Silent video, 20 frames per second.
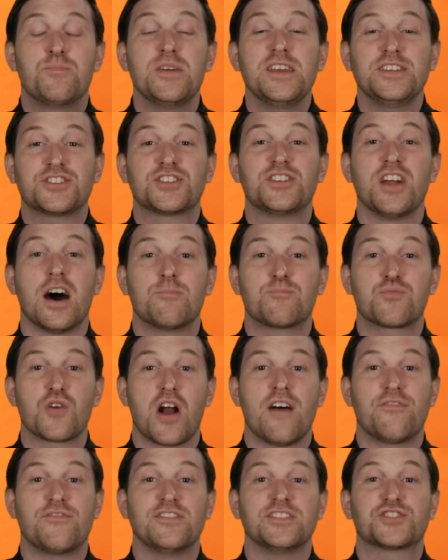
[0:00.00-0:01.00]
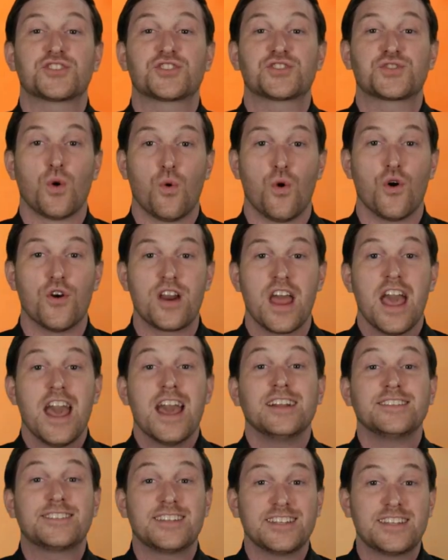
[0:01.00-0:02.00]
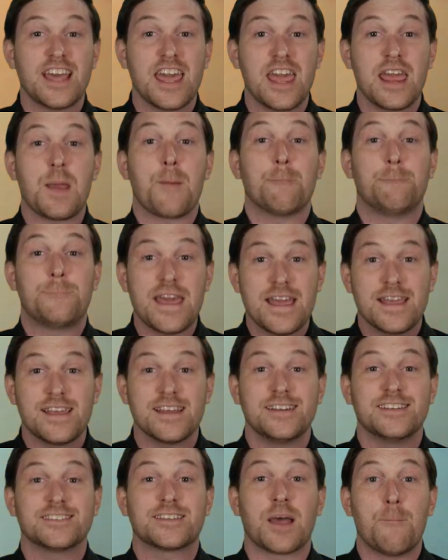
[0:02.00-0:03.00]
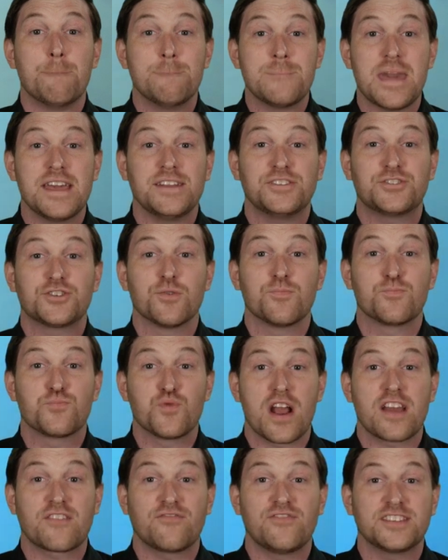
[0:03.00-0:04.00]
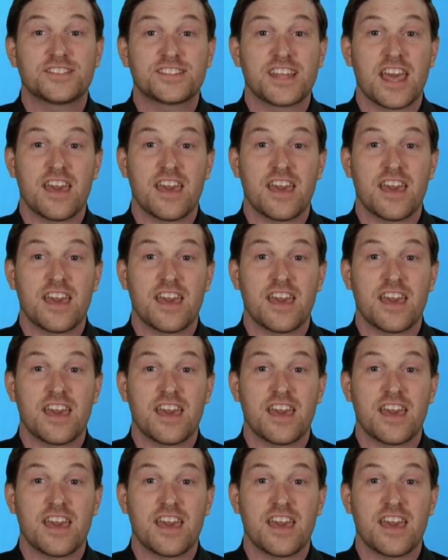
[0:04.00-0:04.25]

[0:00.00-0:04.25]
Beech-nut profits soared, and today bacon is a major breakfast